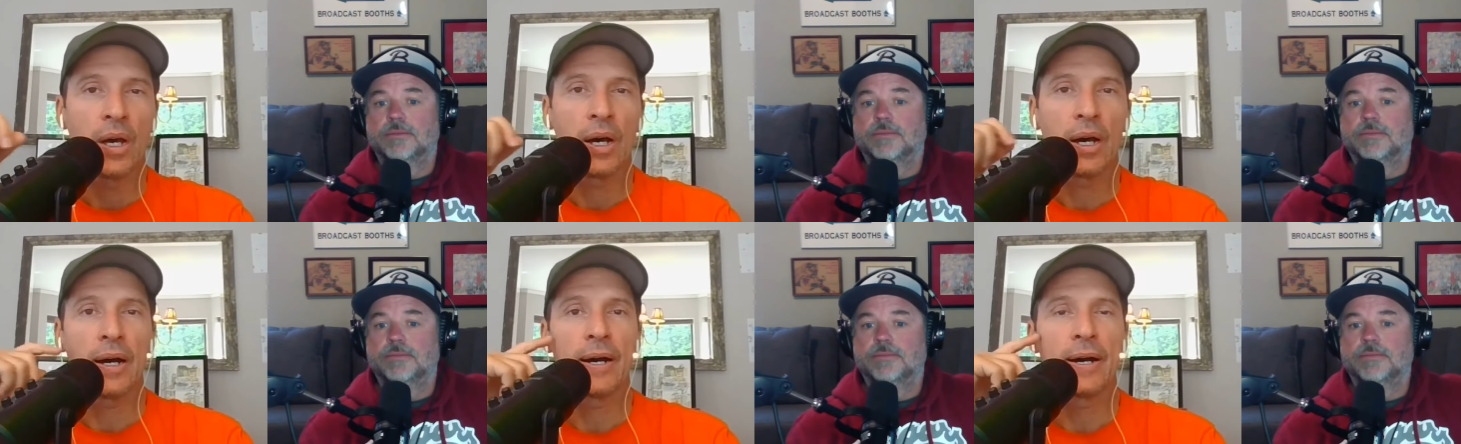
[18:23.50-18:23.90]

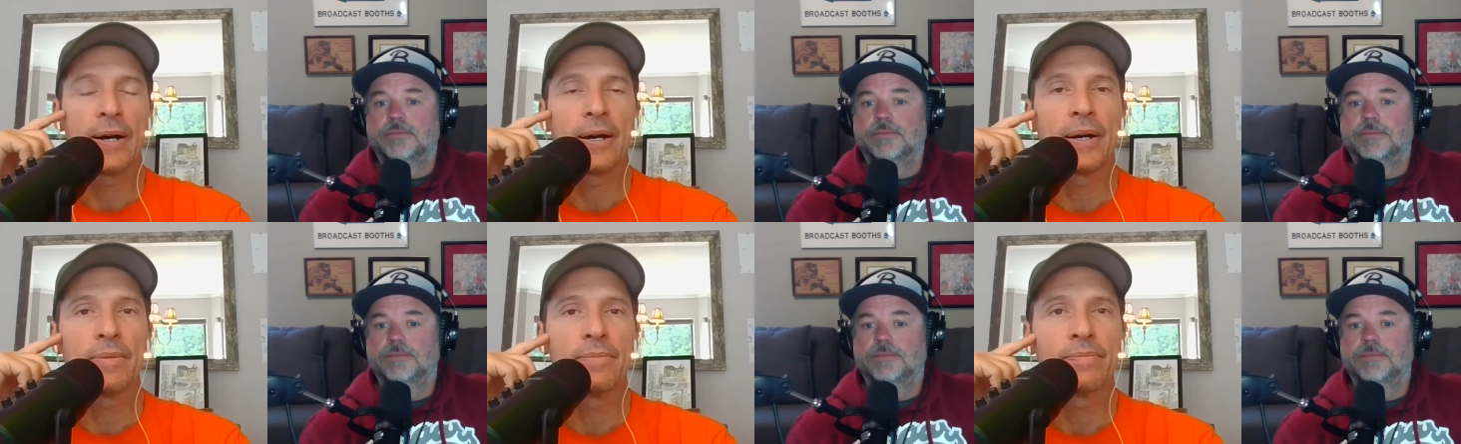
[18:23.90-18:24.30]

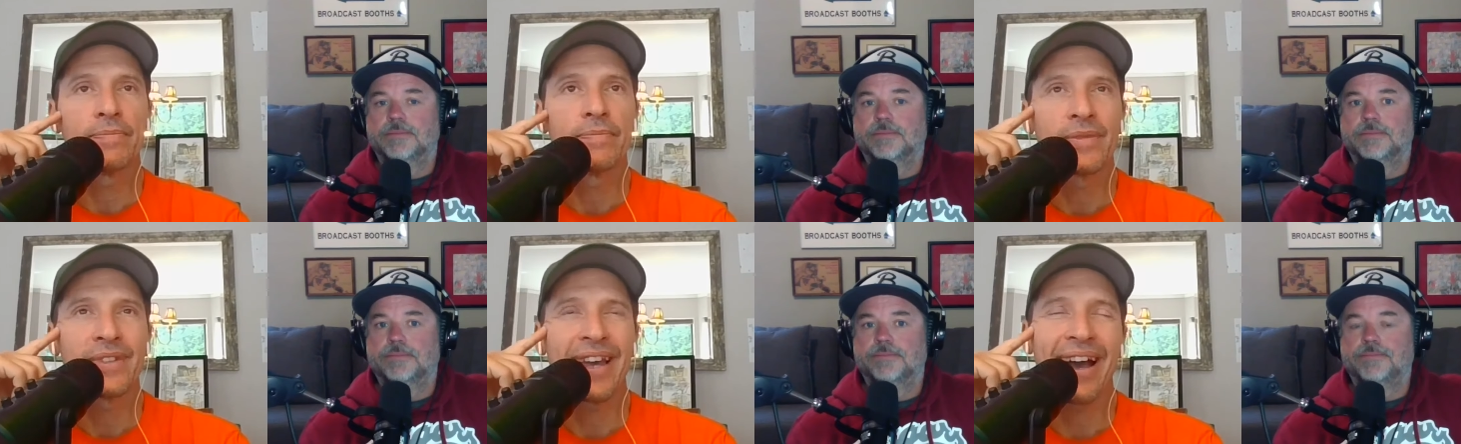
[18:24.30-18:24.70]
Speaker 1: Um.
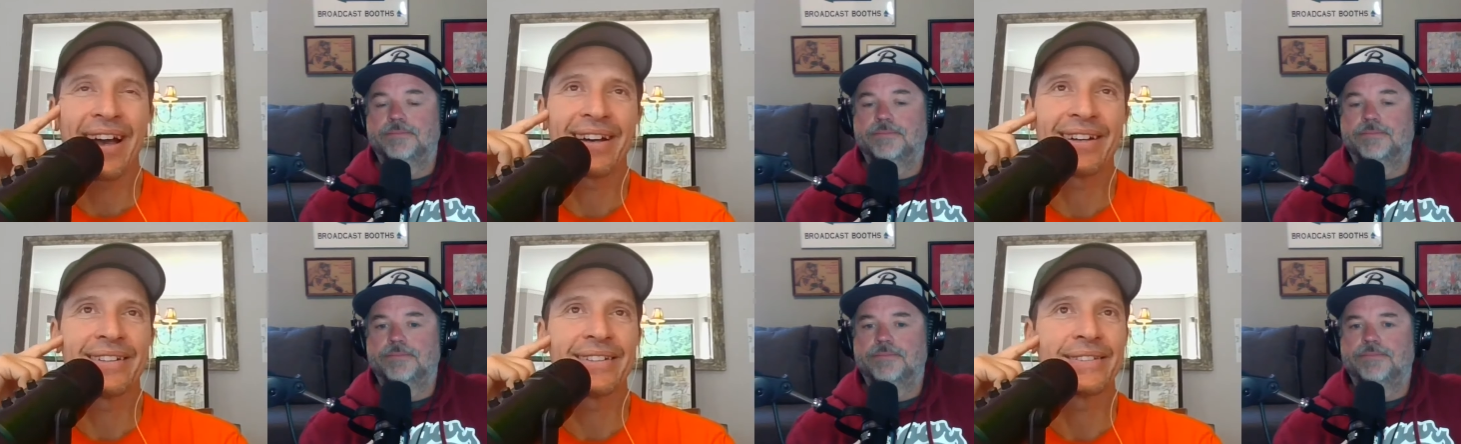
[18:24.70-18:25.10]
Yeah.
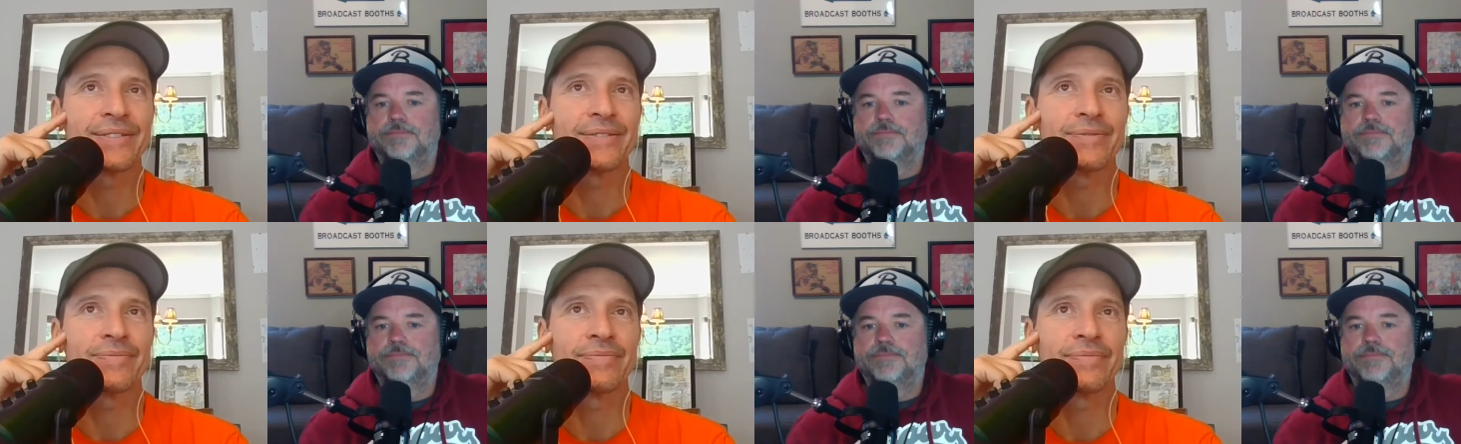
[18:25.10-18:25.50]

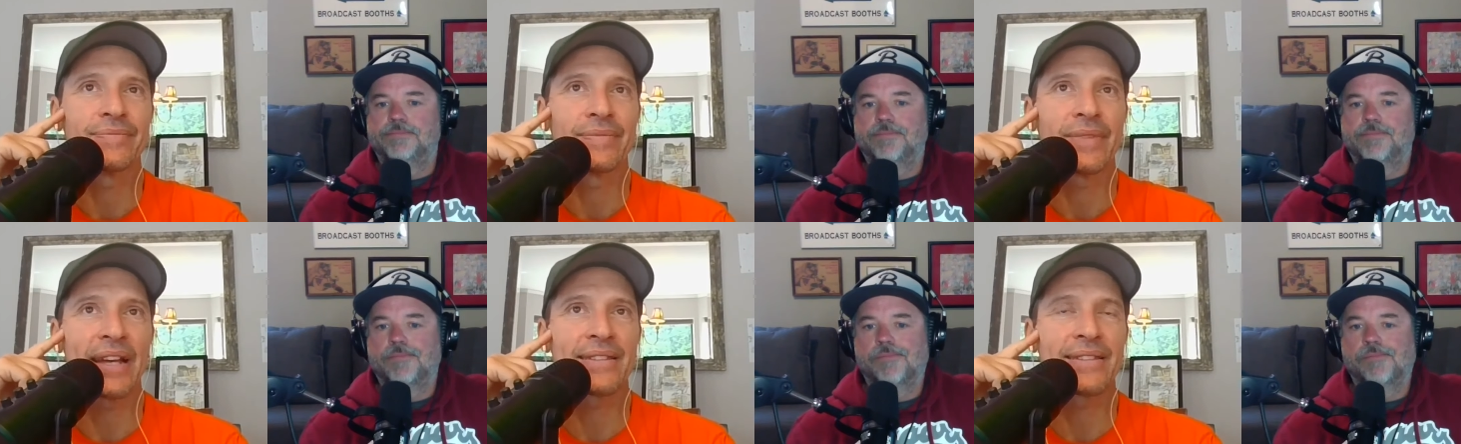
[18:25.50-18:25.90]

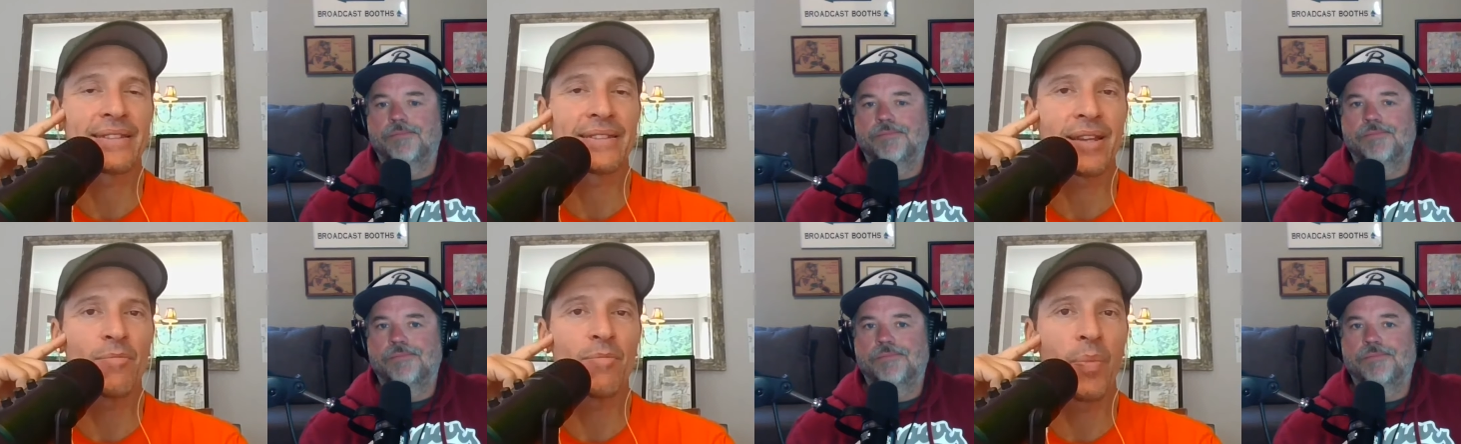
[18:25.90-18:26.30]
At
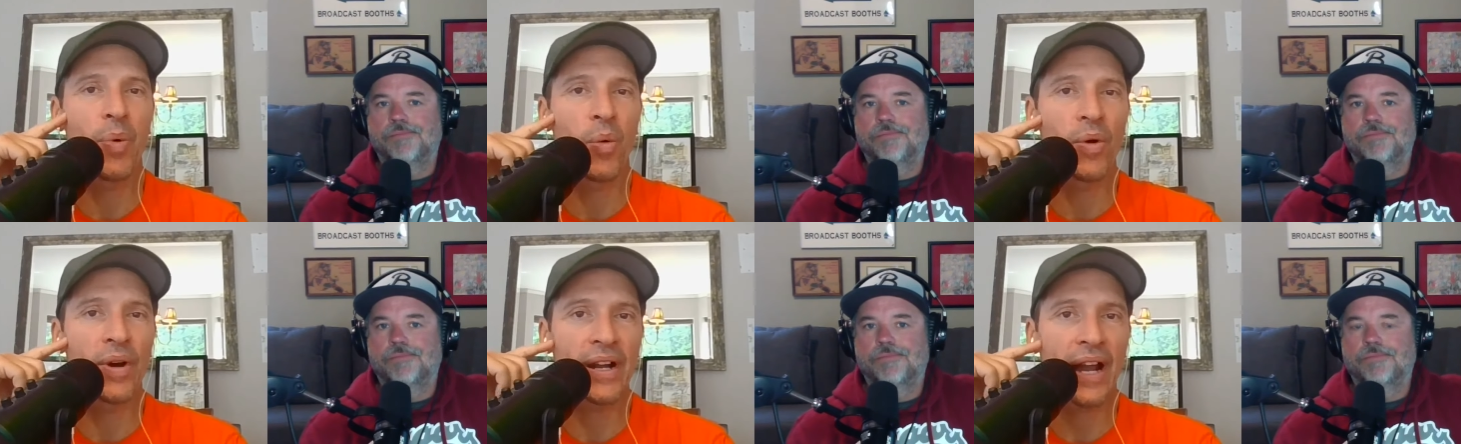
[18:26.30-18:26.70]
some
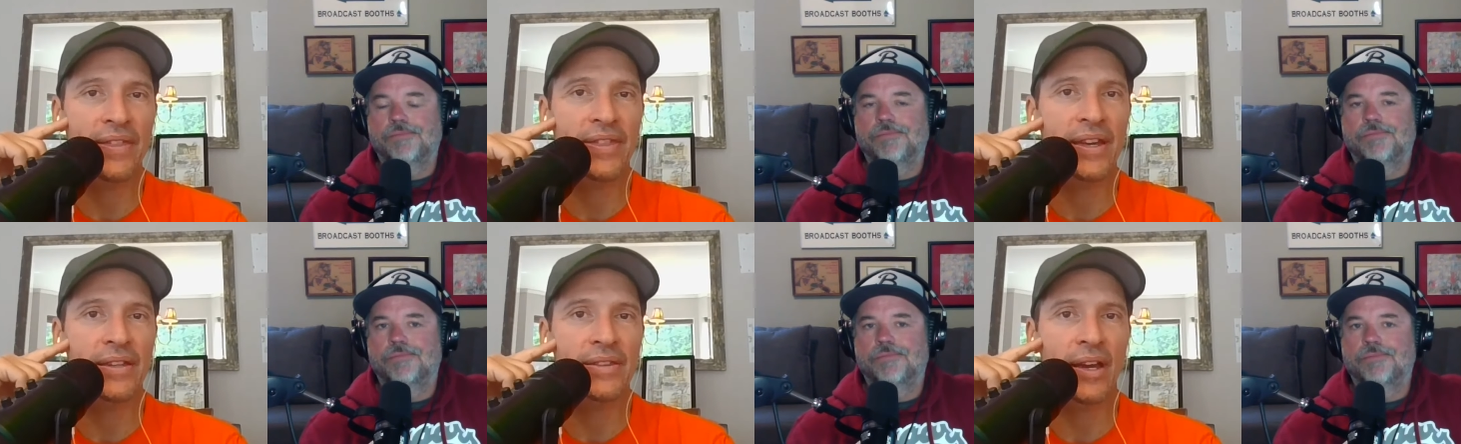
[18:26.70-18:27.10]
point, I
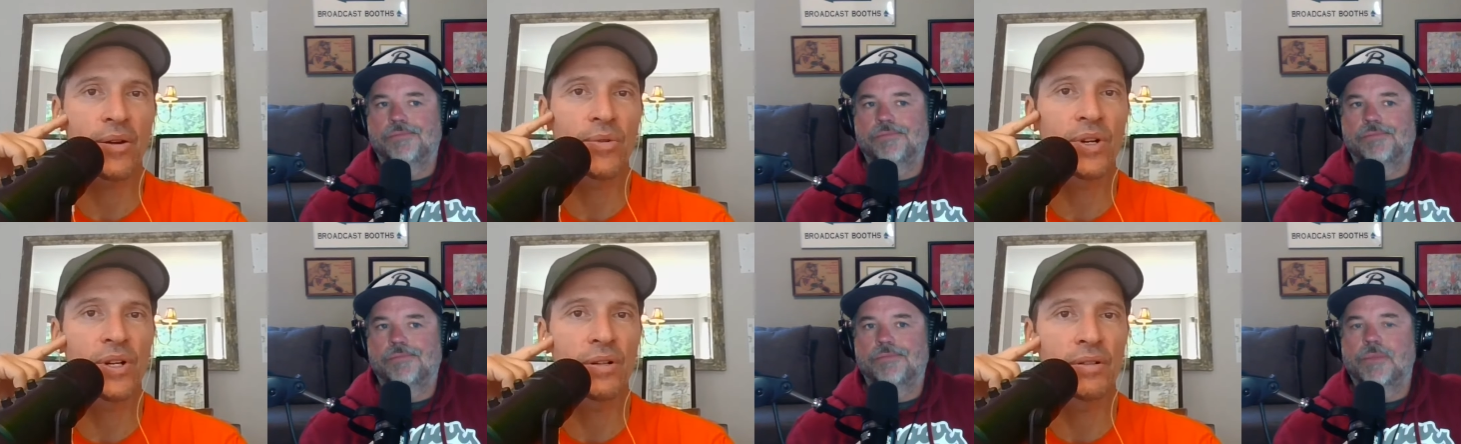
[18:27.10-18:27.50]
think they
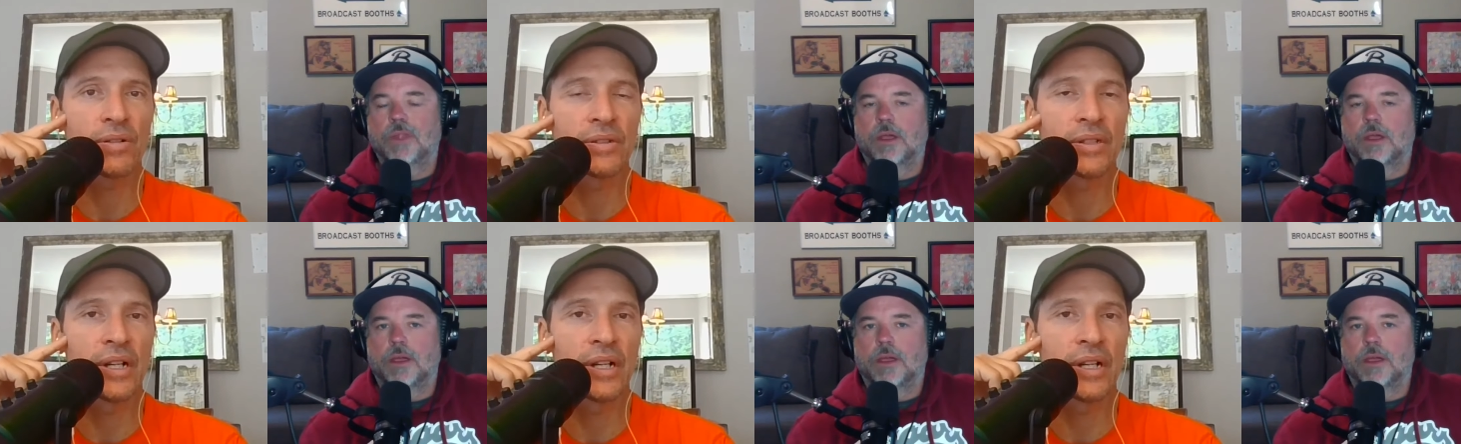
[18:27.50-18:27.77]
will.